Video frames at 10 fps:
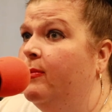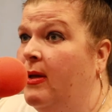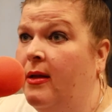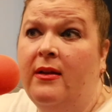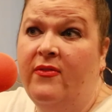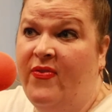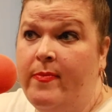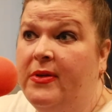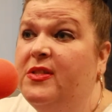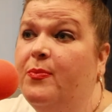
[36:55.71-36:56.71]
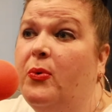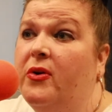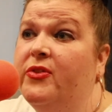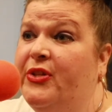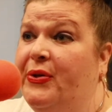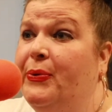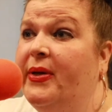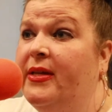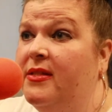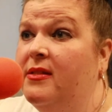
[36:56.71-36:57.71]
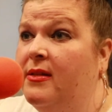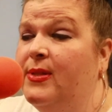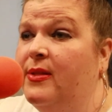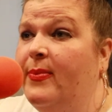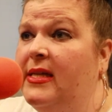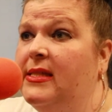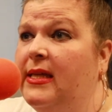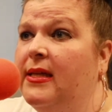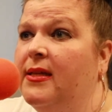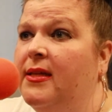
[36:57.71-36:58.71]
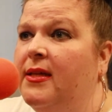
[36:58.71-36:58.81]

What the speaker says: and family support too. It was amazing.